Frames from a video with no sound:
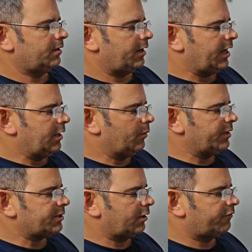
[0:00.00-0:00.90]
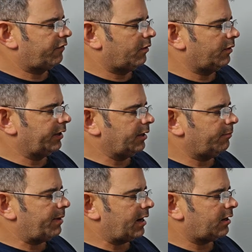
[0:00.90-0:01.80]
Anyways, I look forward to getting
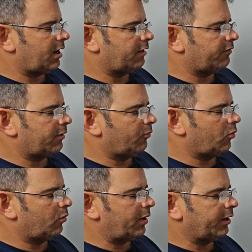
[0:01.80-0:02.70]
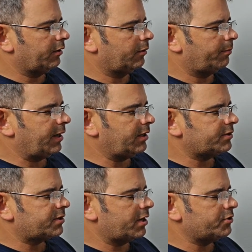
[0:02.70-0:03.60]
back kind of on a more regular painting
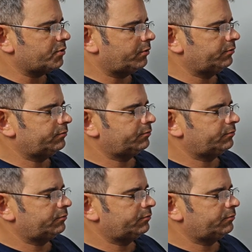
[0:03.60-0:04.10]
schedule.